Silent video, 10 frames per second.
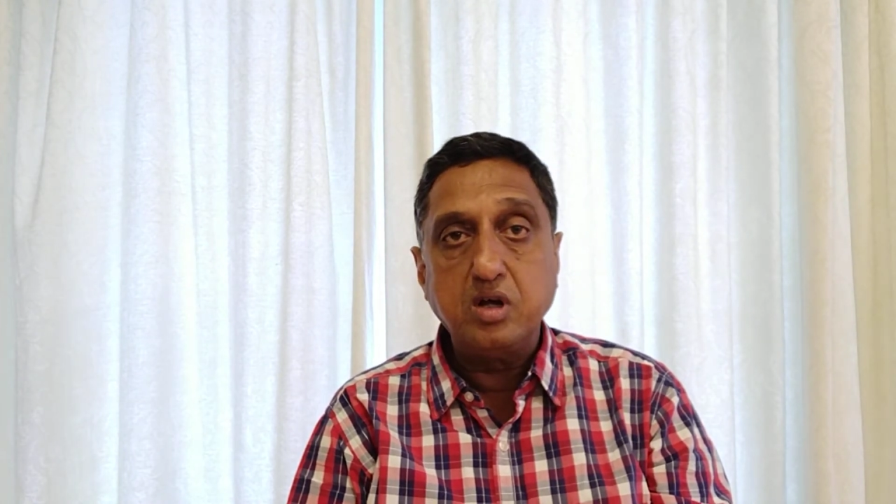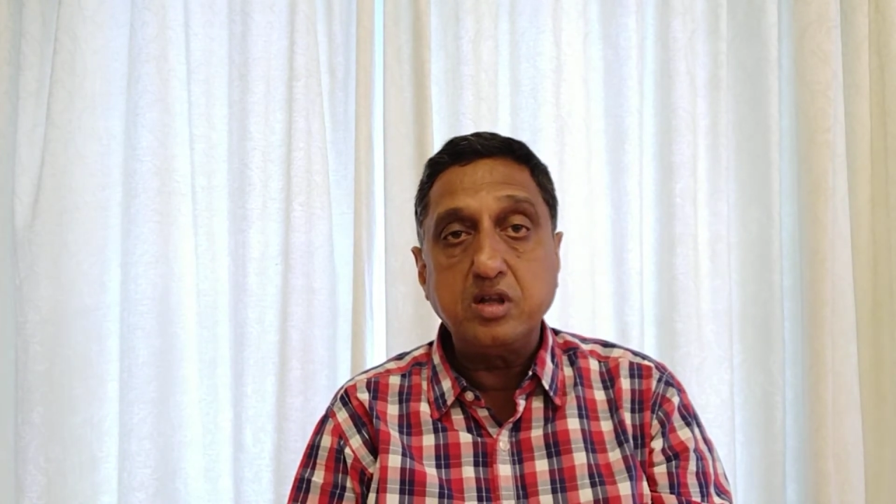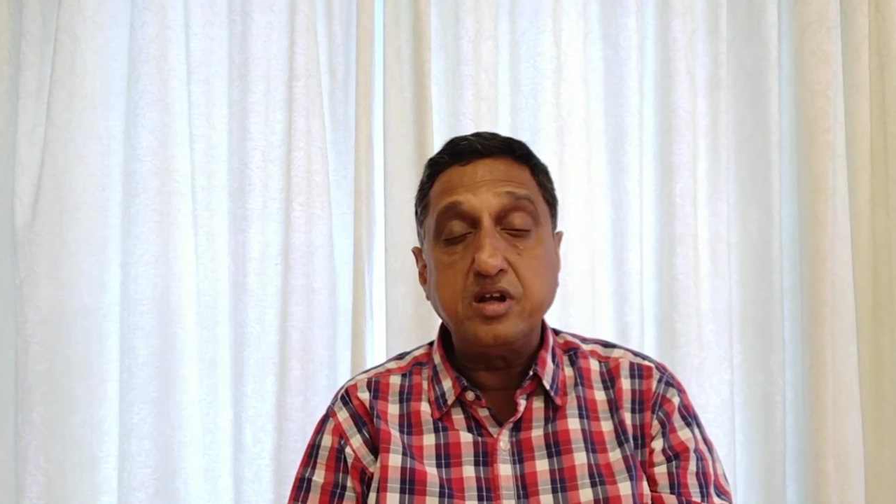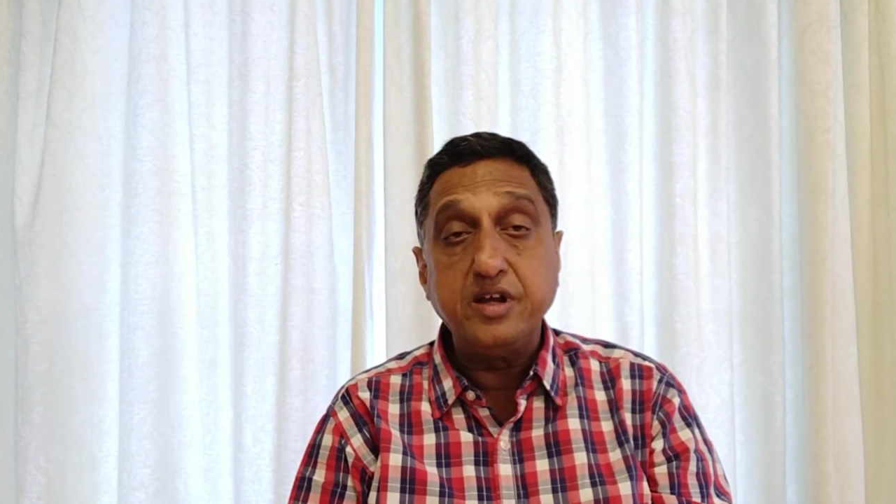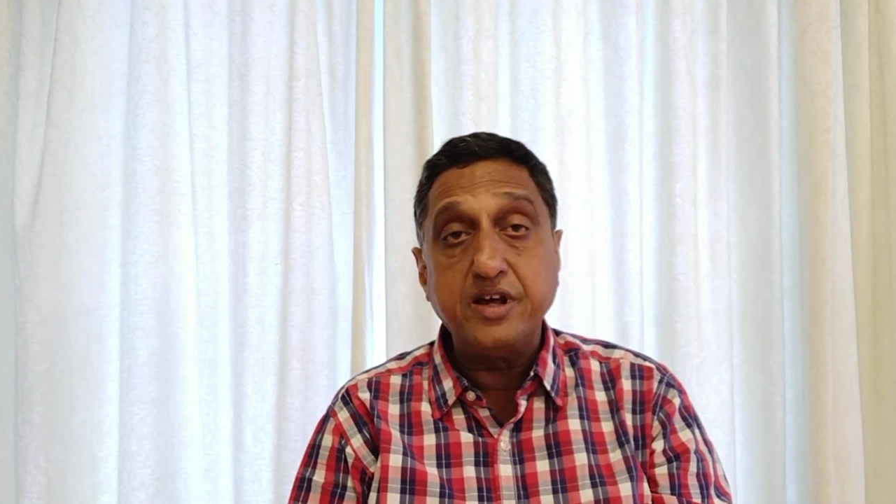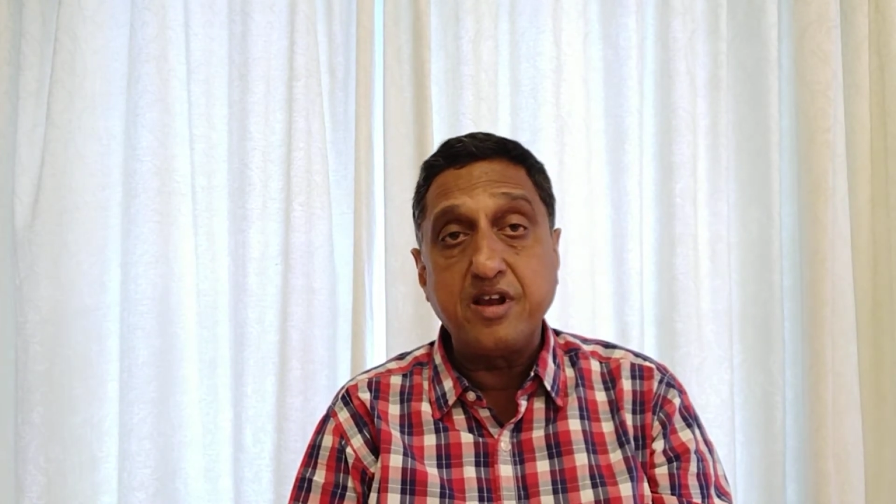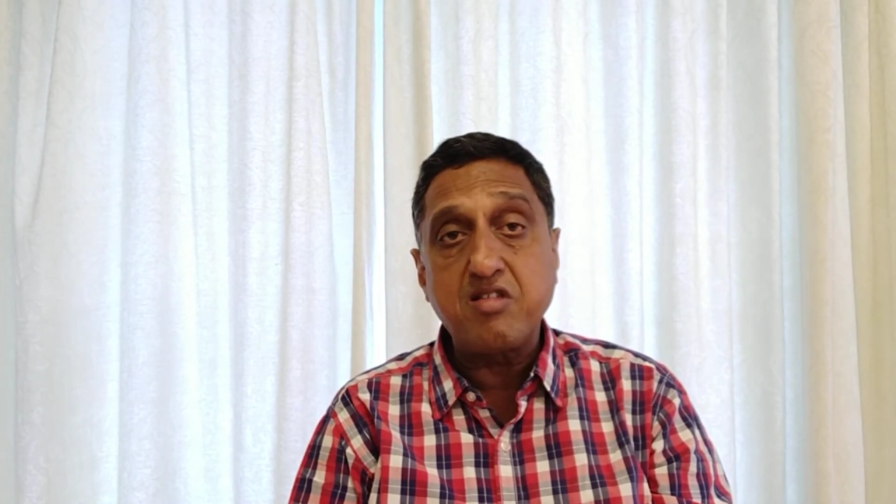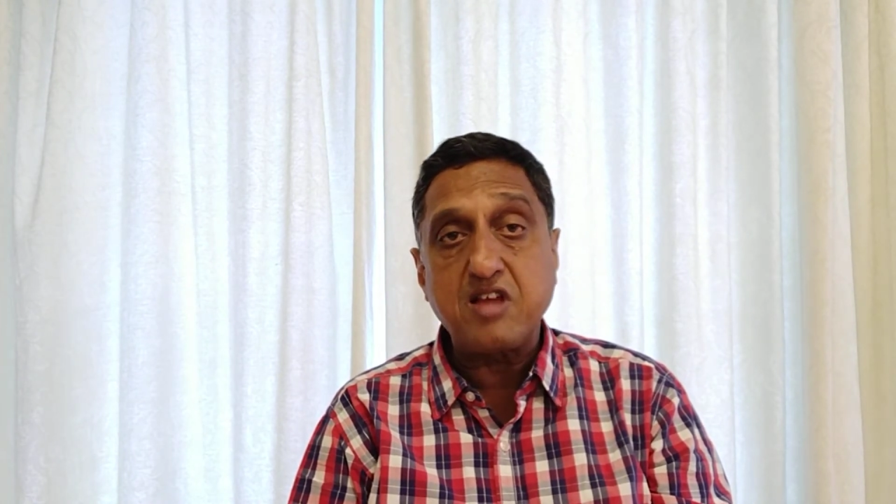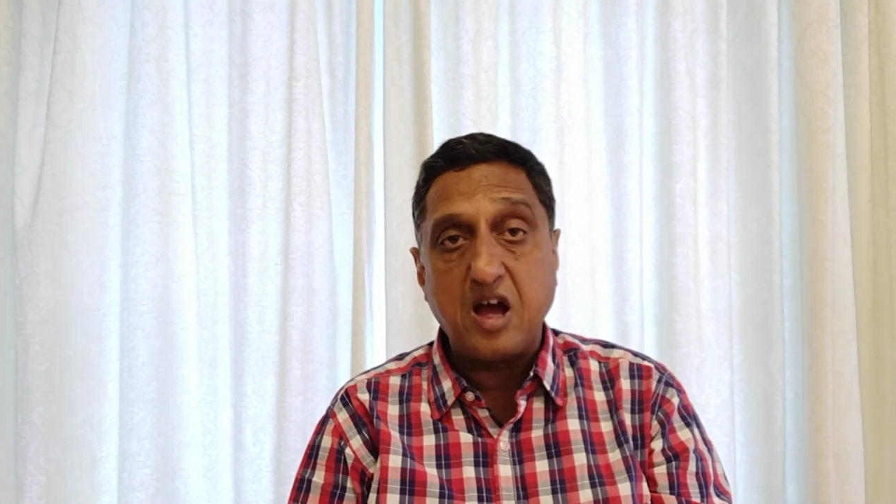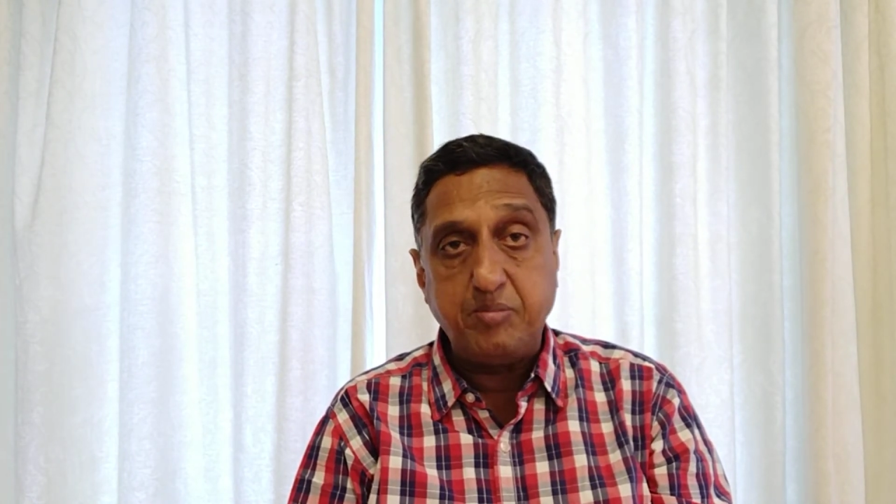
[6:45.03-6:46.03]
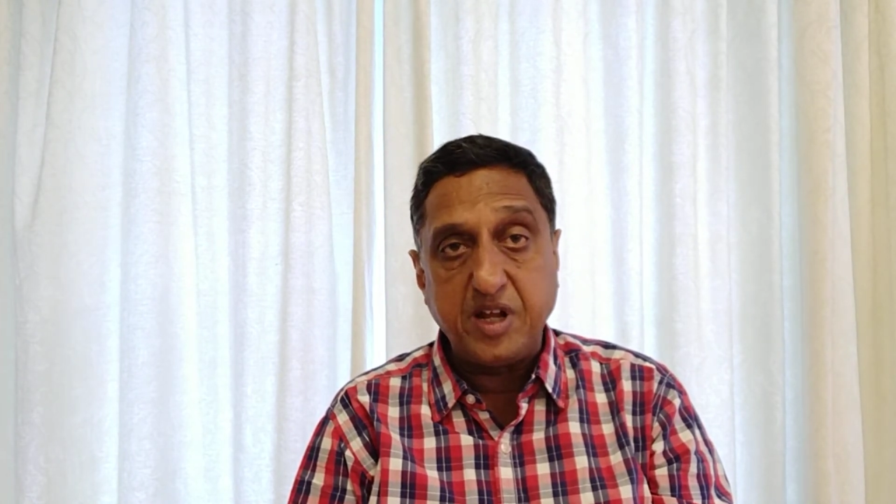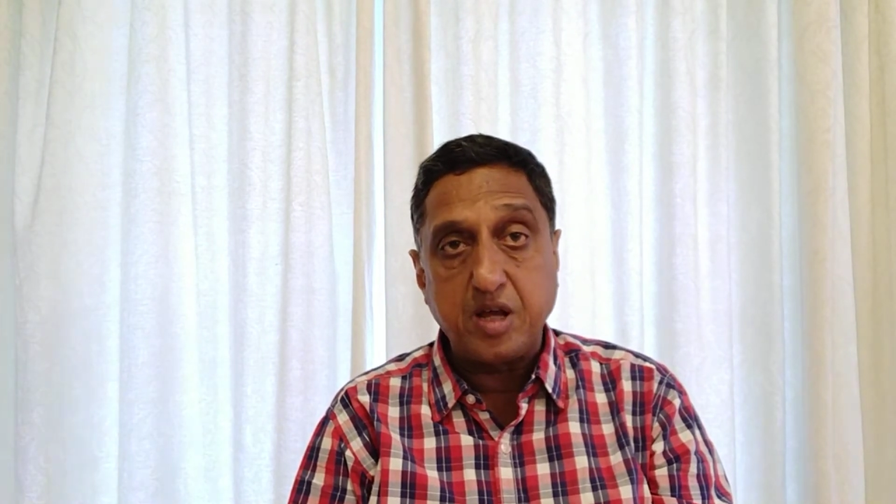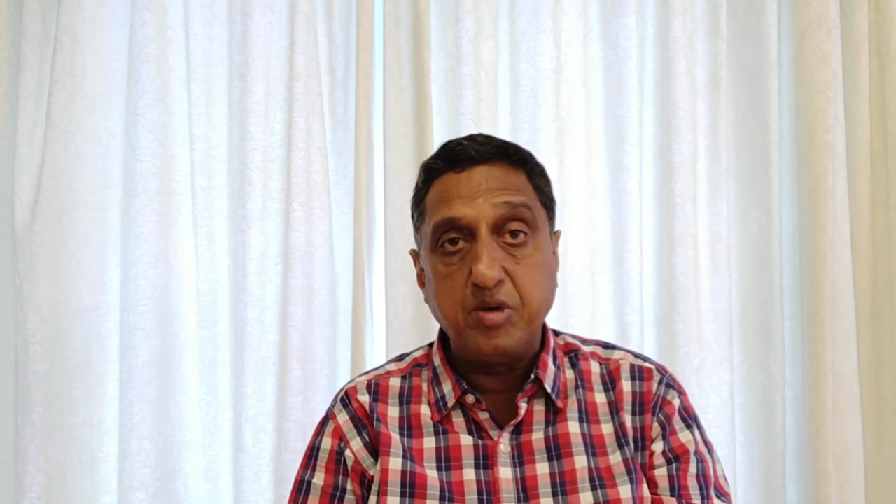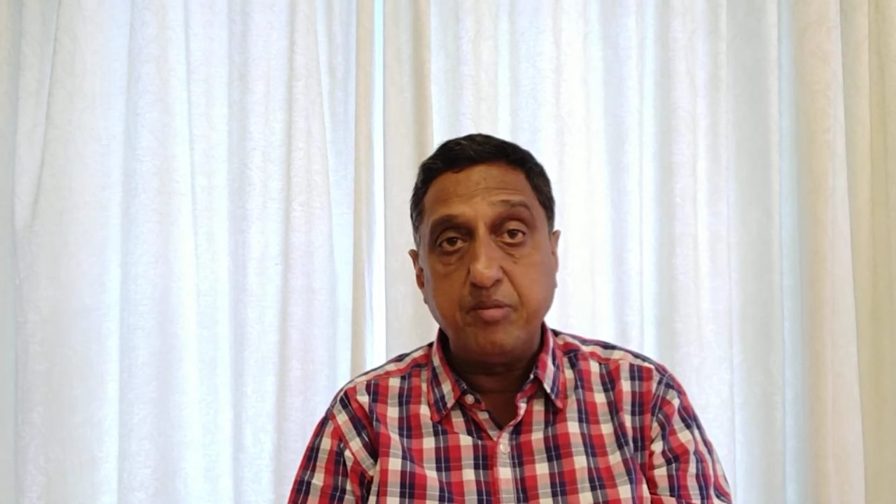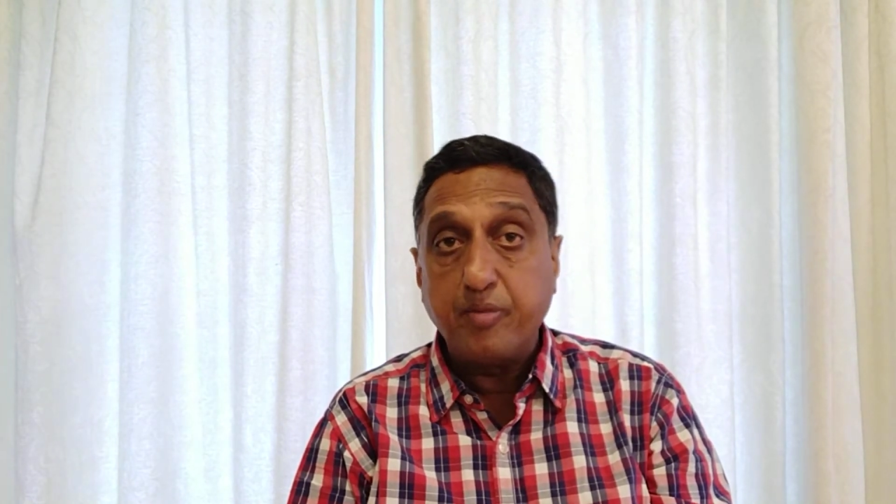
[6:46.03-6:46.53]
the nearest applicable